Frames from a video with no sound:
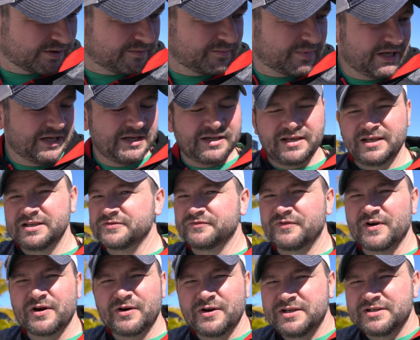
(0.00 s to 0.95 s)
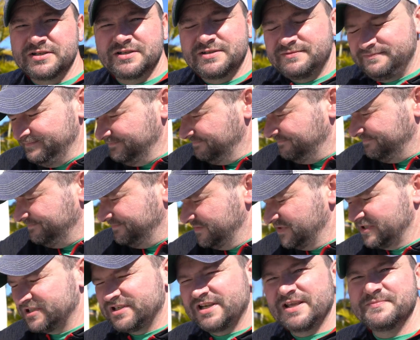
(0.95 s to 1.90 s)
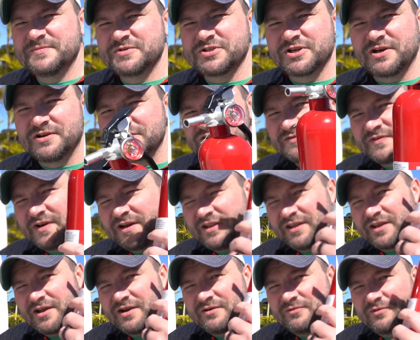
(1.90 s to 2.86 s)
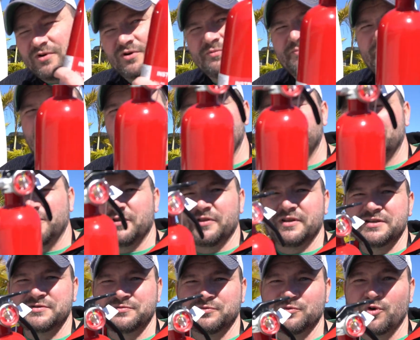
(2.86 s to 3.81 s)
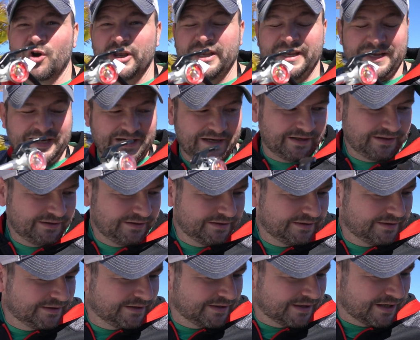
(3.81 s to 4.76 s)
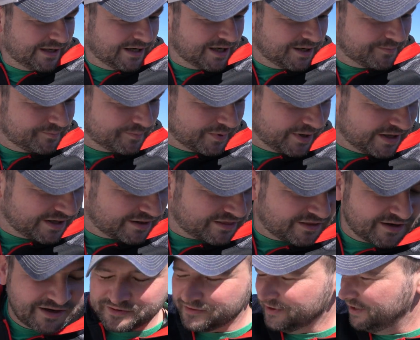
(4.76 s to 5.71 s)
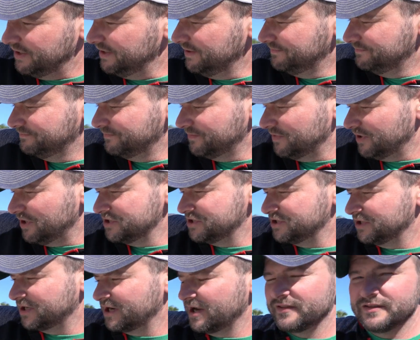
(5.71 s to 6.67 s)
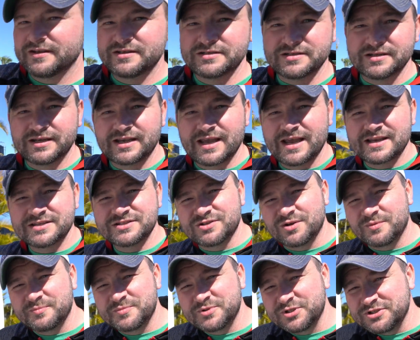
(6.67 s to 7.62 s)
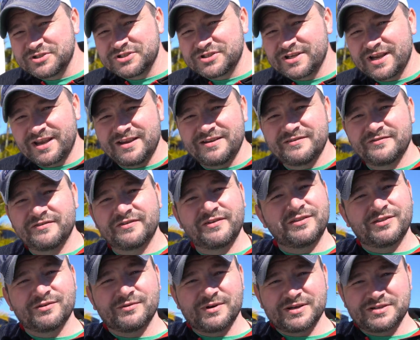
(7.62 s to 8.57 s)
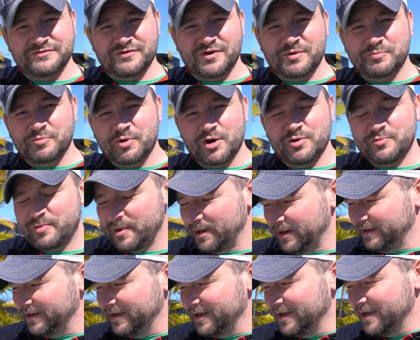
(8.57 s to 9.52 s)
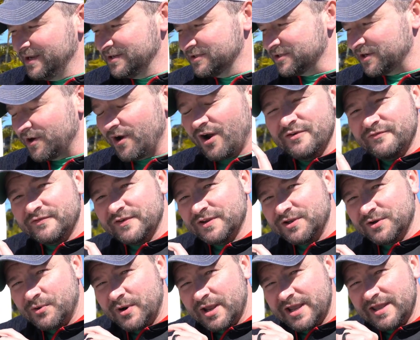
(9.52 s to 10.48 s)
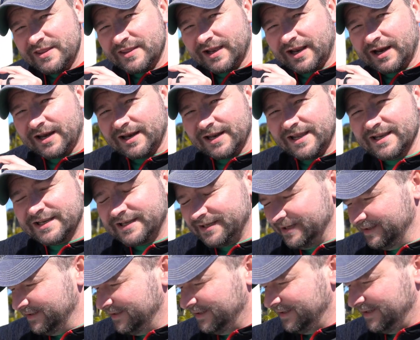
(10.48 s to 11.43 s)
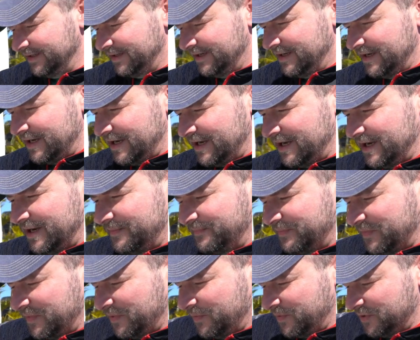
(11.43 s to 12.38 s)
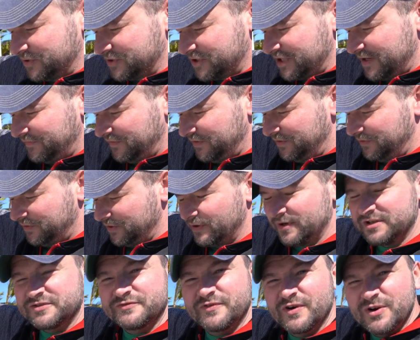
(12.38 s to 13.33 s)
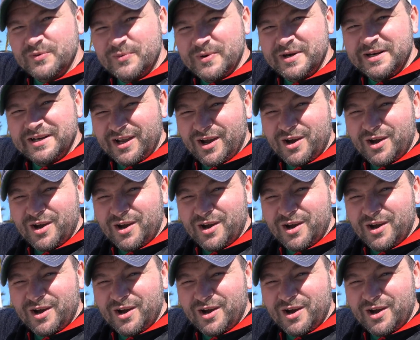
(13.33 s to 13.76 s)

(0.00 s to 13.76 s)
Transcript: It's very slim chance of anything going wrong, but I've got this right here. But in theory, I should cut this and GasStop should save the rest of our propane. So hopefully you'll hear the click. We'll see if you do. It's very windy.